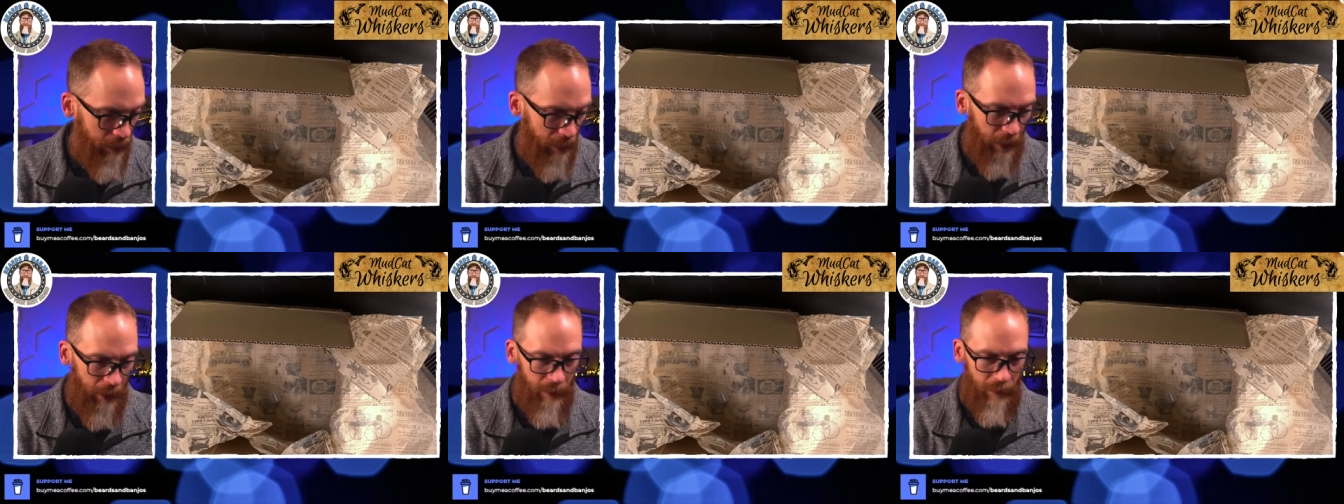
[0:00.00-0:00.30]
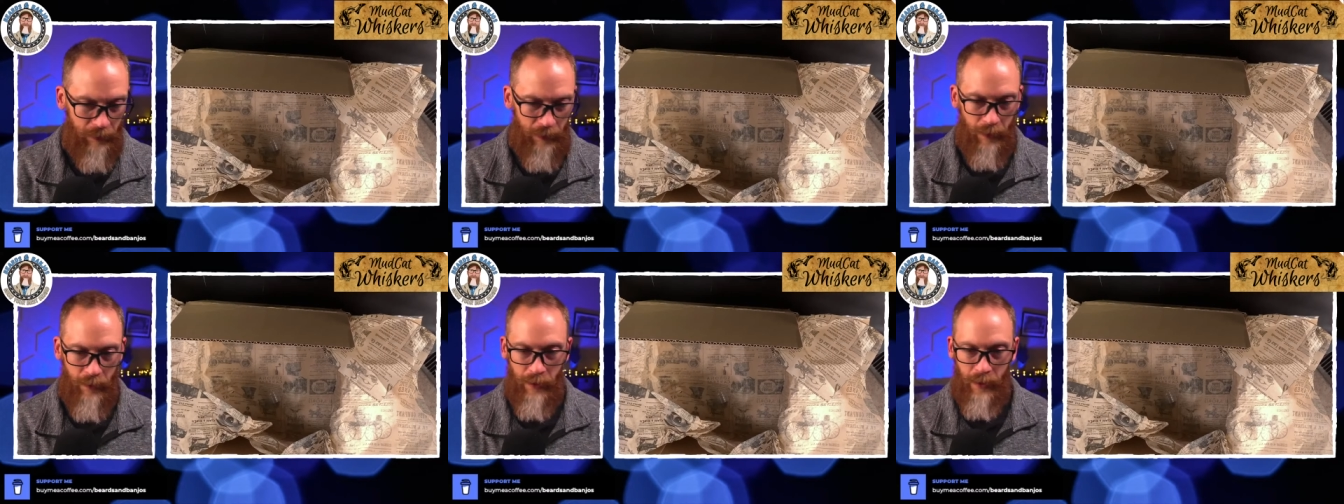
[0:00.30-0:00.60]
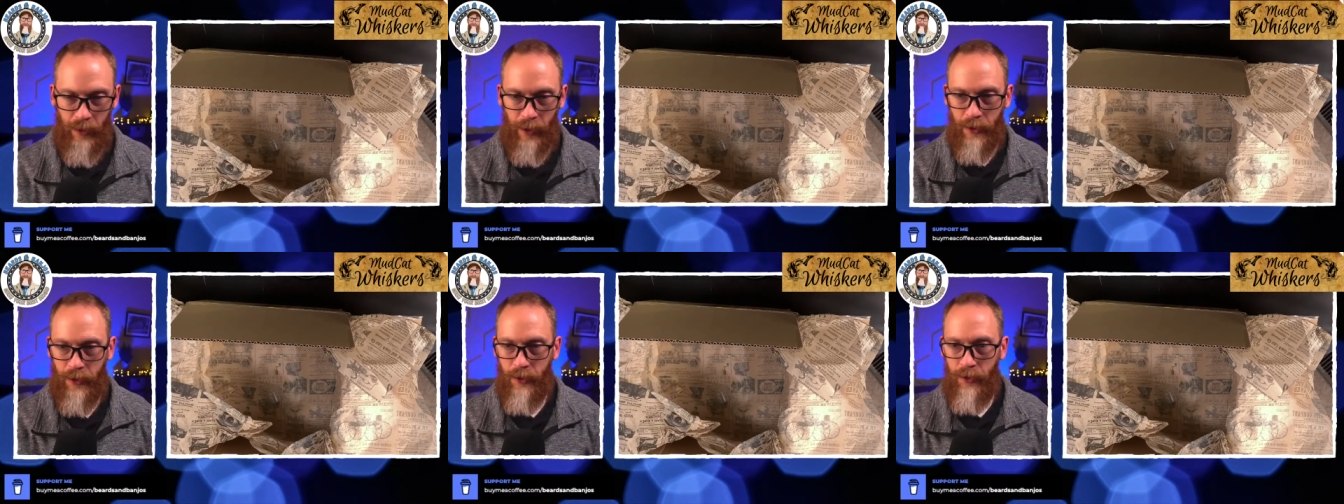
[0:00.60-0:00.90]
I don't
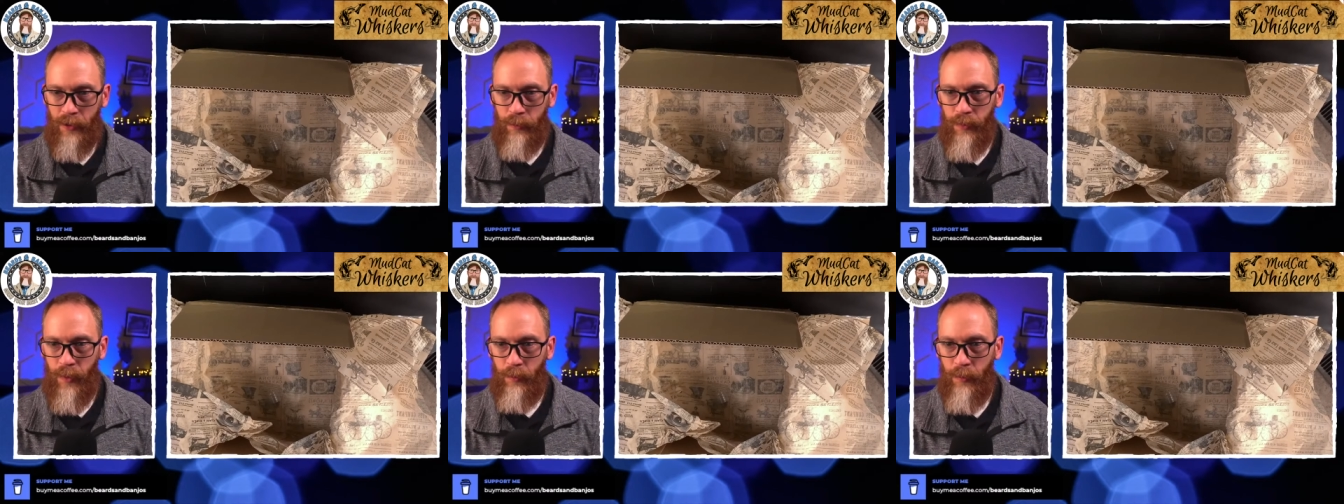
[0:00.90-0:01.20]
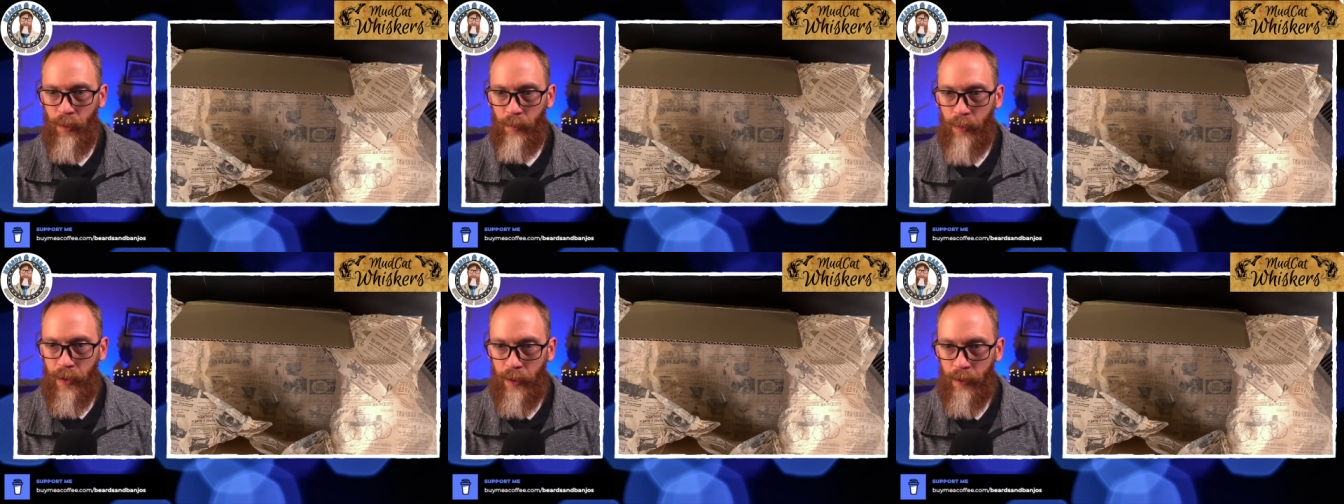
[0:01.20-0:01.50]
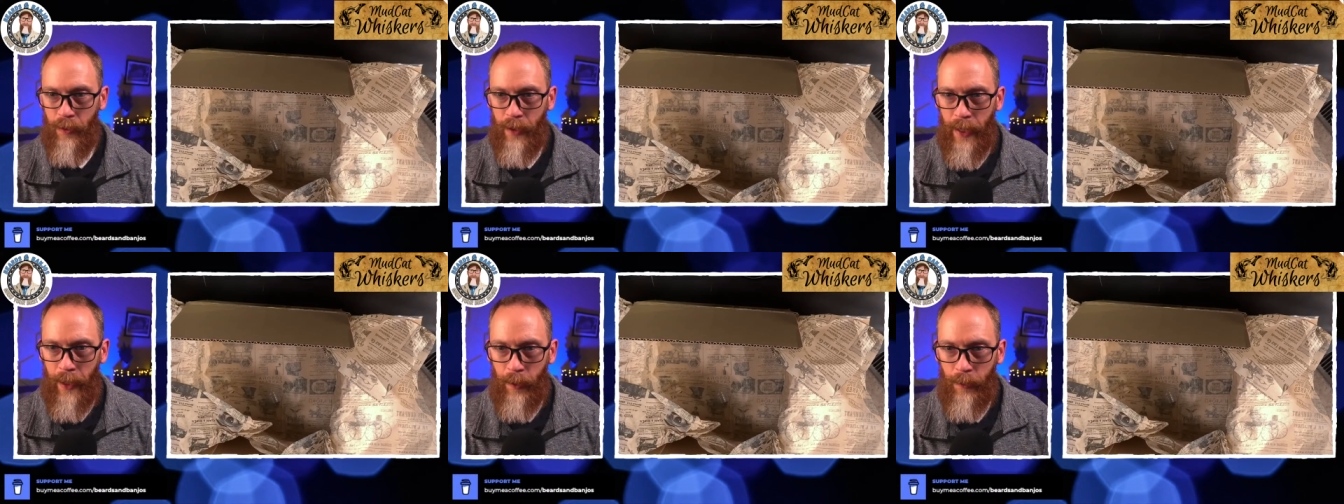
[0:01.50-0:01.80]
usually like stripping my
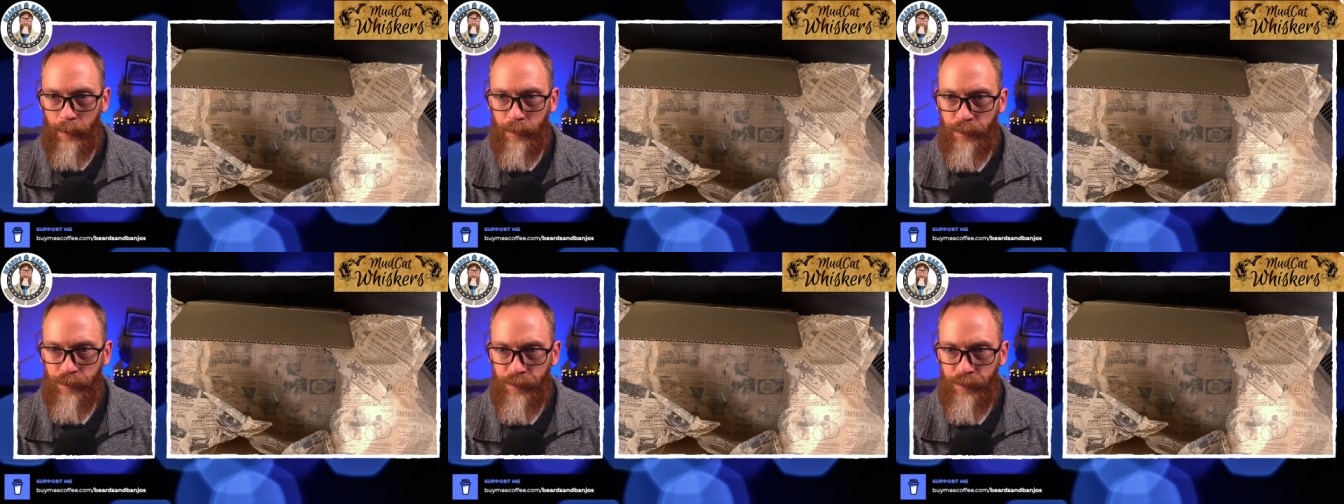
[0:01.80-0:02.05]
beard out.